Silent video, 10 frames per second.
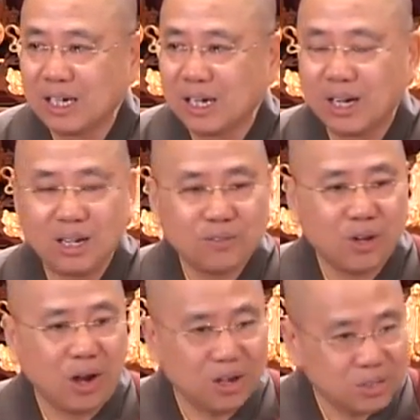A lot of
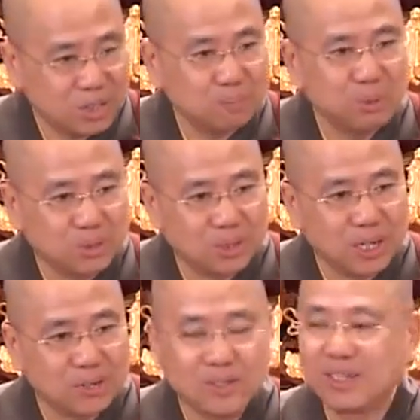causes put
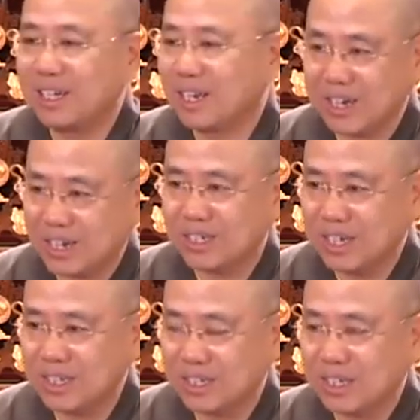together, then they
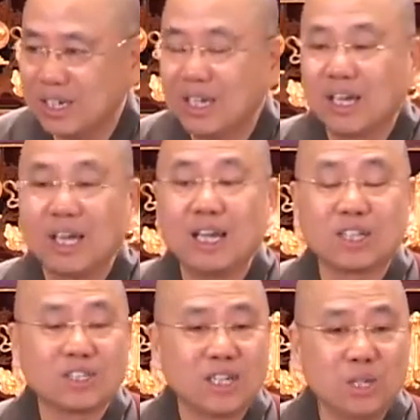exist. It
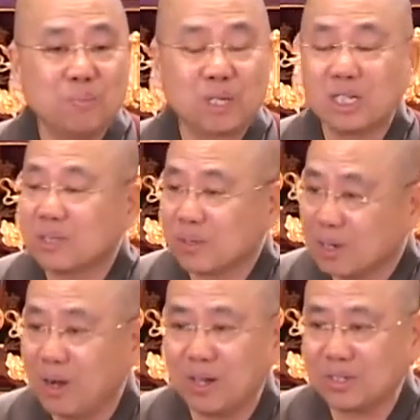exists because of the
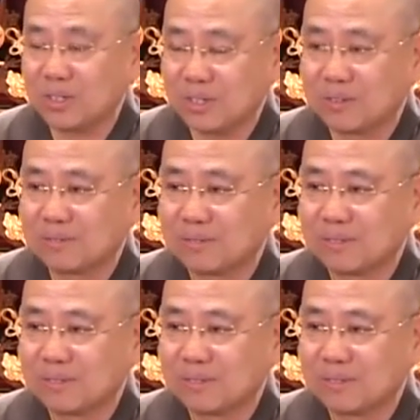causes.